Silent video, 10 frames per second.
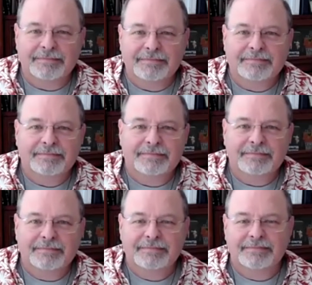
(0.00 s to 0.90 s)

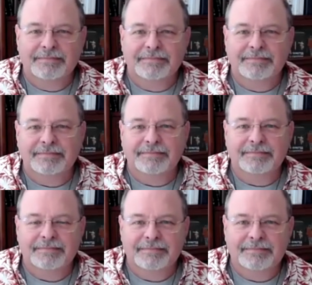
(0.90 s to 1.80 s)

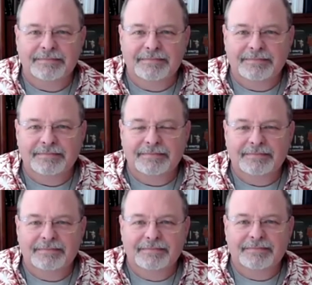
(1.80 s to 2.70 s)

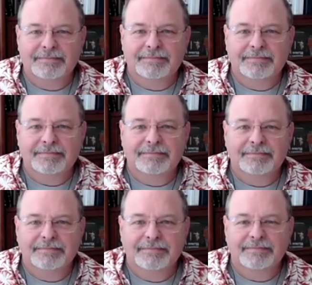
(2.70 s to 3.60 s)

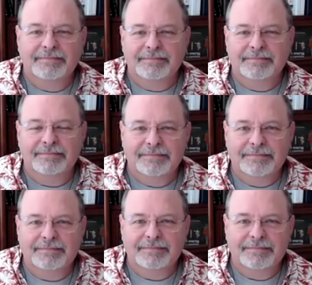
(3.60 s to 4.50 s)

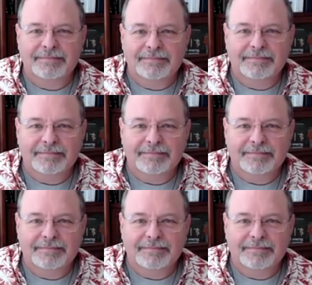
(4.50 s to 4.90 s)
(not speaking)